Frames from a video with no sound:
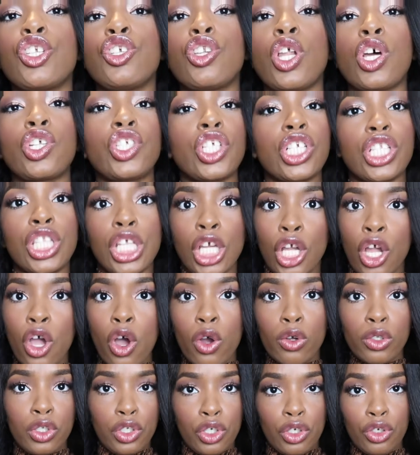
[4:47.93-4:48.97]
you know, just the
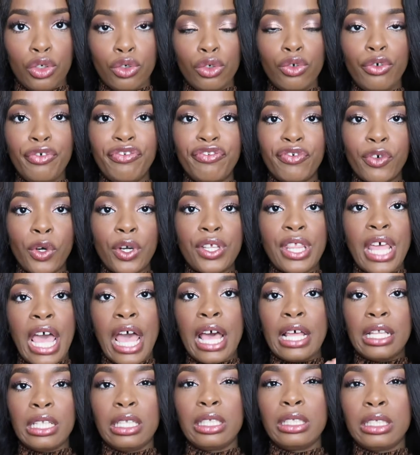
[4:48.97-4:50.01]
go-to for
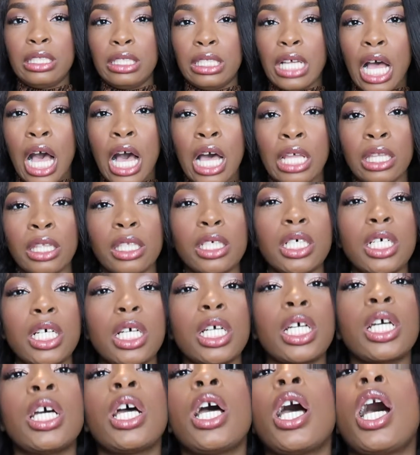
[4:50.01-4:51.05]
that don
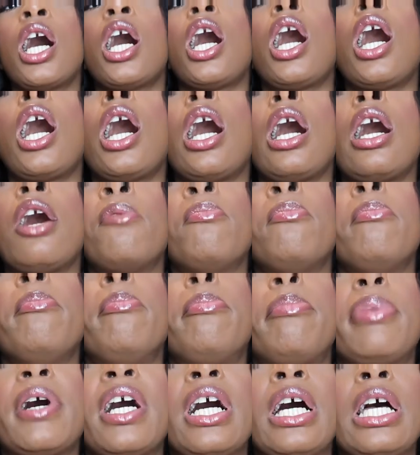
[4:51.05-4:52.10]
look.
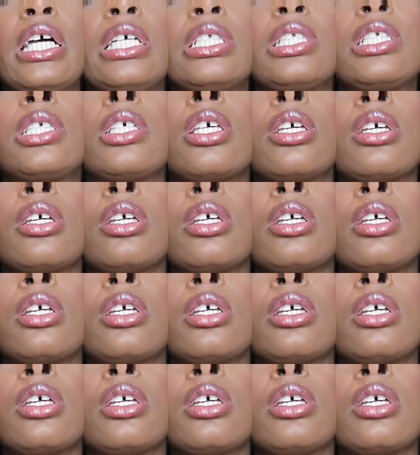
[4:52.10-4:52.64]
Um, but